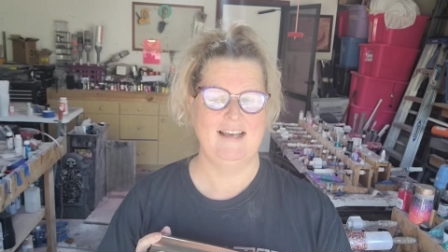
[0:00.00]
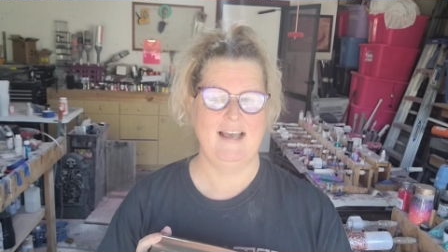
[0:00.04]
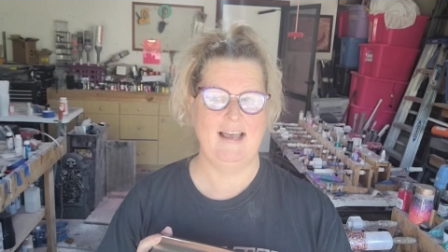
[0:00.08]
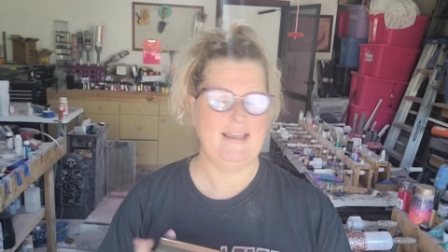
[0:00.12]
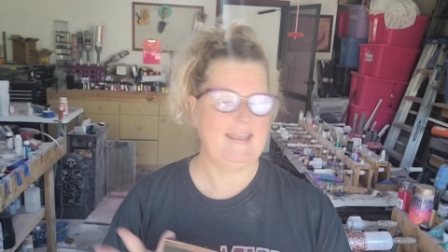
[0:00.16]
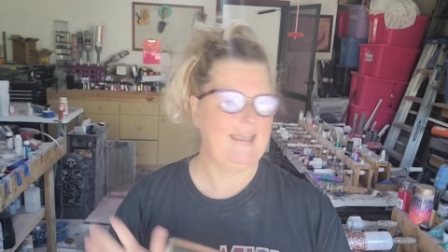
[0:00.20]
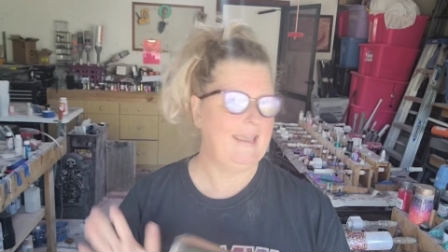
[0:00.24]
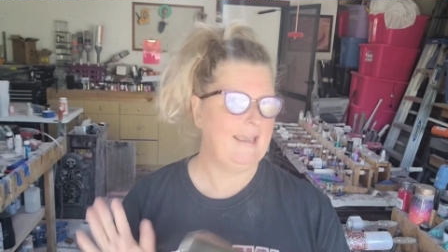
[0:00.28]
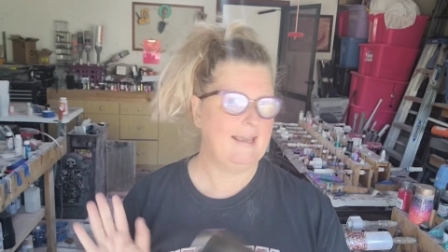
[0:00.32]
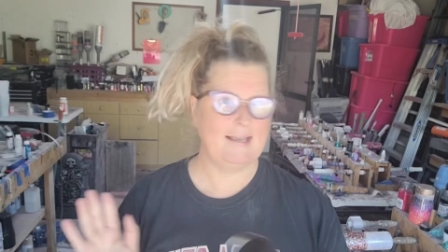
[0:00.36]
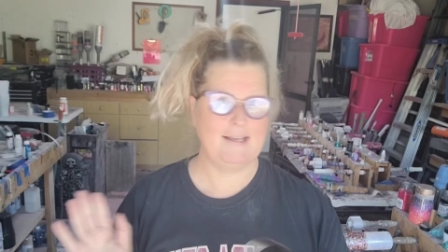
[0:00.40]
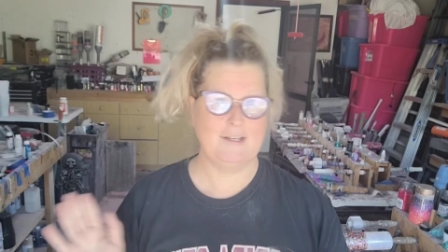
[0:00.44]
I
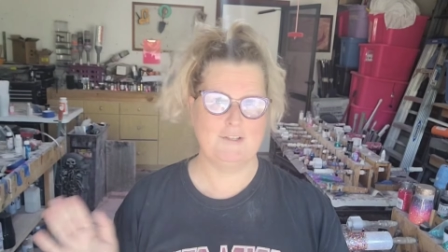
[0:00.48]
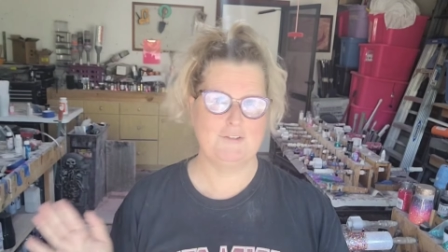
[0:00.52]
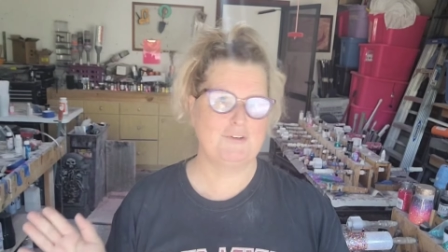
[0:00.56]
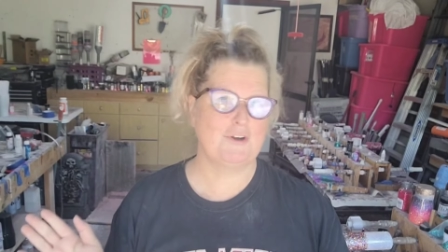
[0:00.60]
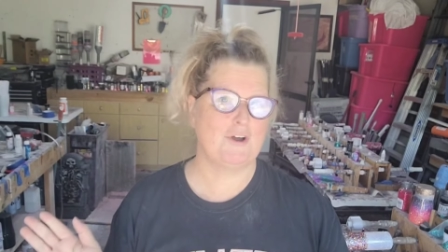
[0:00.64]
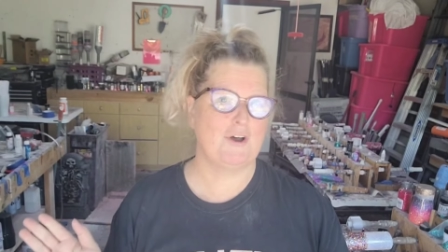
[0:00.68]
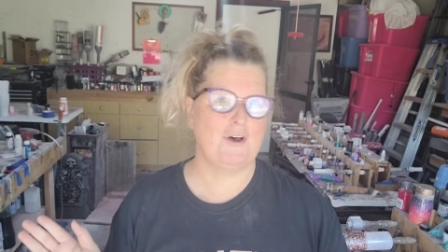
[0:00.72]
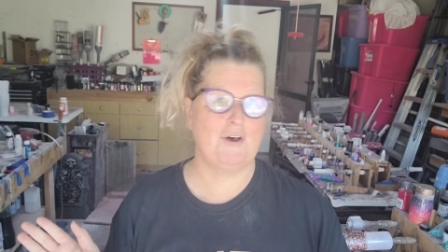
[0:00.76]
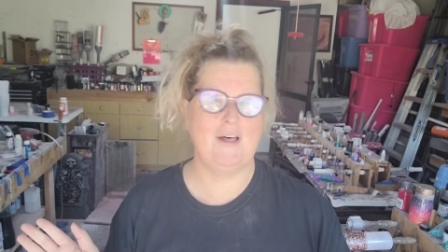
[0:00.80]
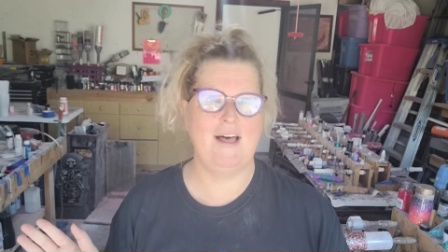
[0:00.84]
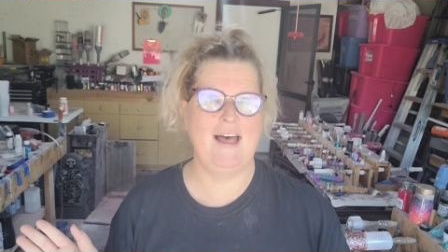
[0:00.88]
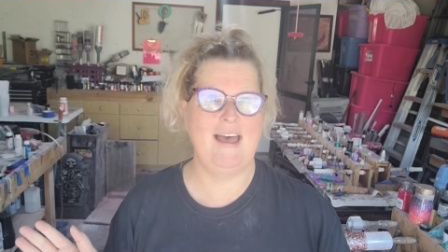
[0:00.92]
can't
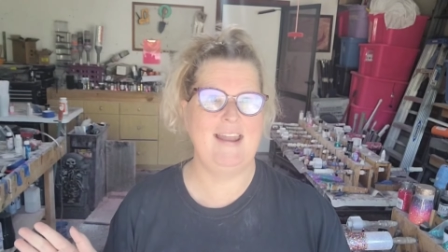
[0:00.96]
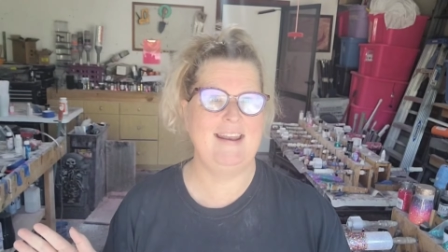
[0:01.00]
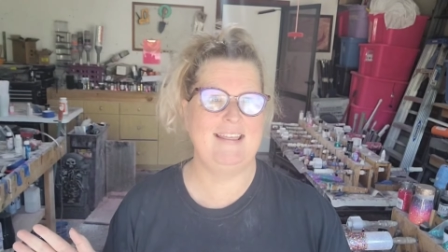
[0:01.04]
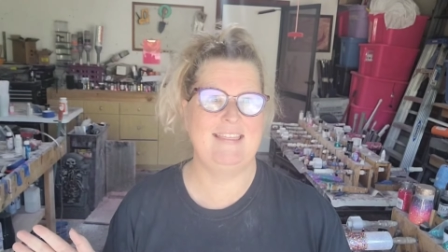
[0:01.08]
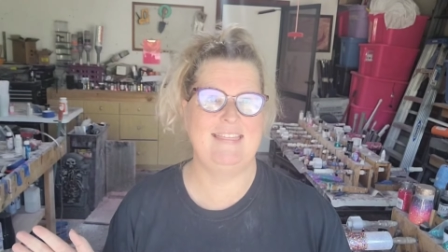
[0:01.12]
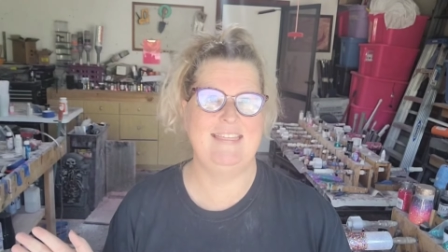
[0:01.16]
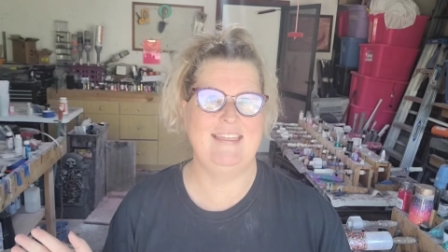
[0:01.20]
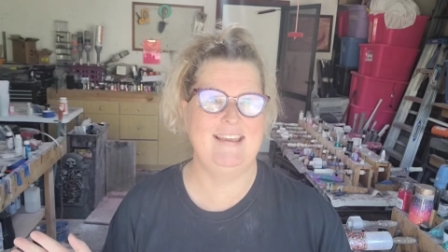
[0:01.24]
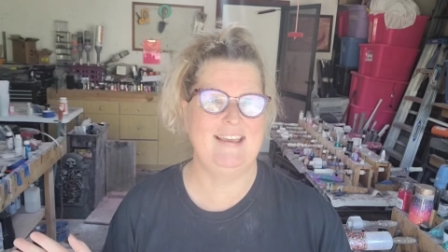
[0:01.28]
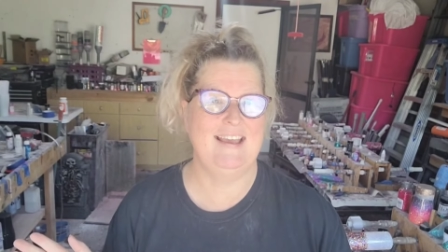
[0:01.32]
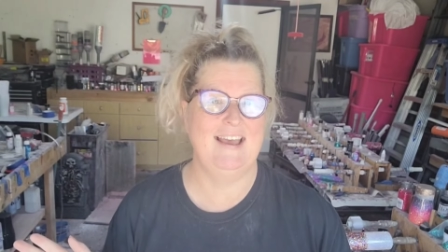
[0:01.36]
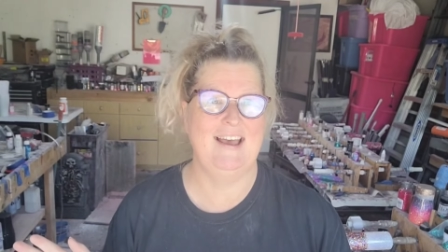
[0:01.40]
control
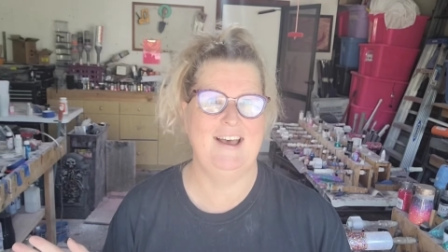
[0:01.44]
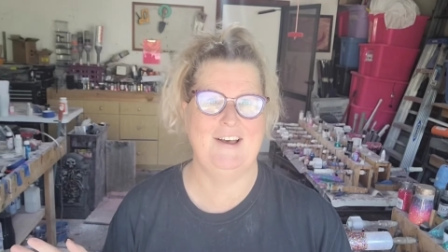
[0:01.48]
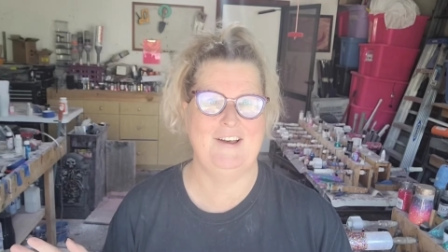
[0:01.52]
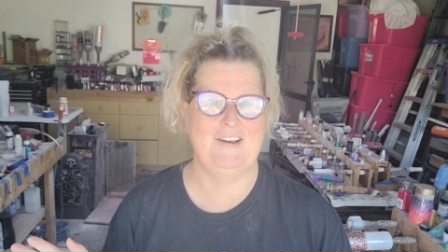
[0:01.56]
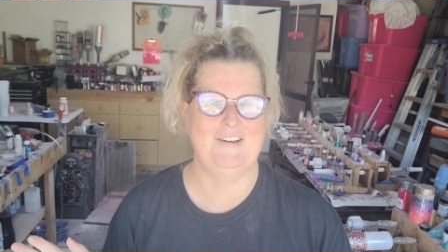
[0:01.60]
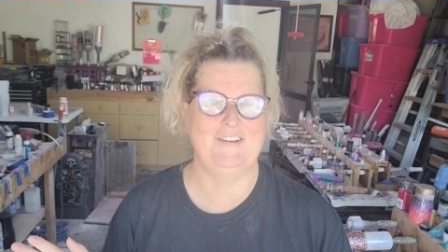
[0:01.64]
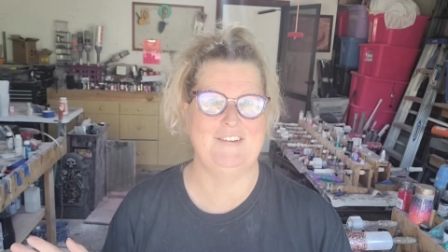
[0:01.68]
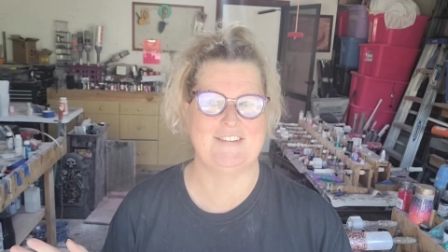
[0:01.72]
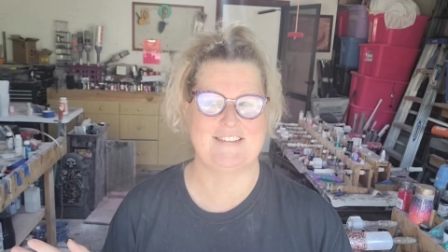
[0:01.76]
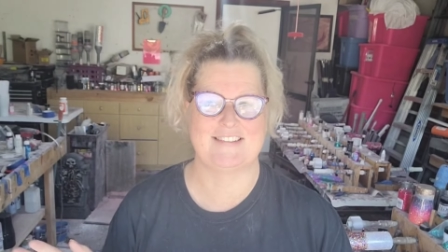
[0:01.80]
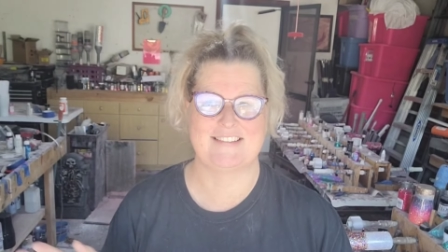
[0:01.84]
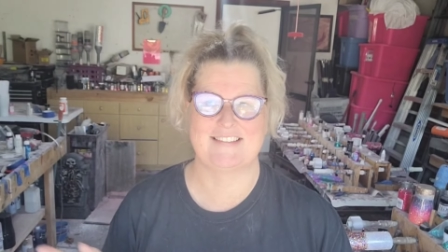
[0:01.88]
anything
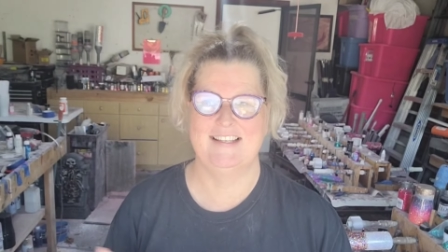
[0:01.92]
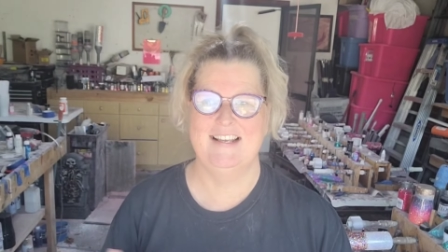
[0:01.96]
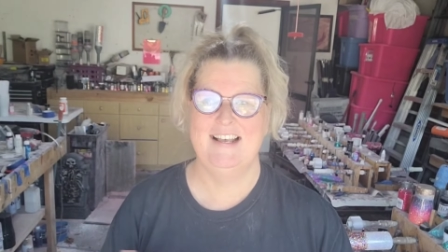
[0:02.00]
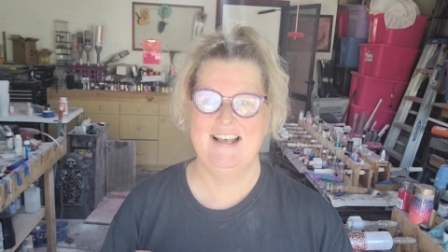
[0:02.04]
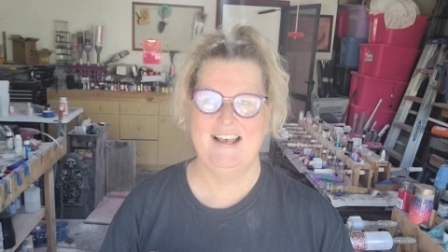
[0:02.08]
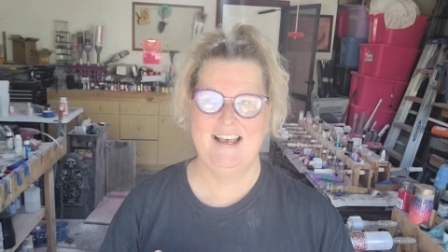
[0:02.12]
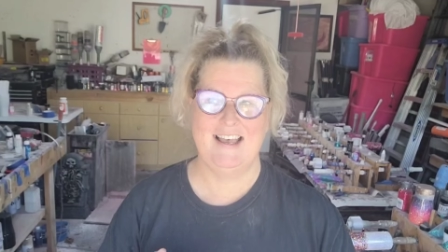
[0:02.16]
else.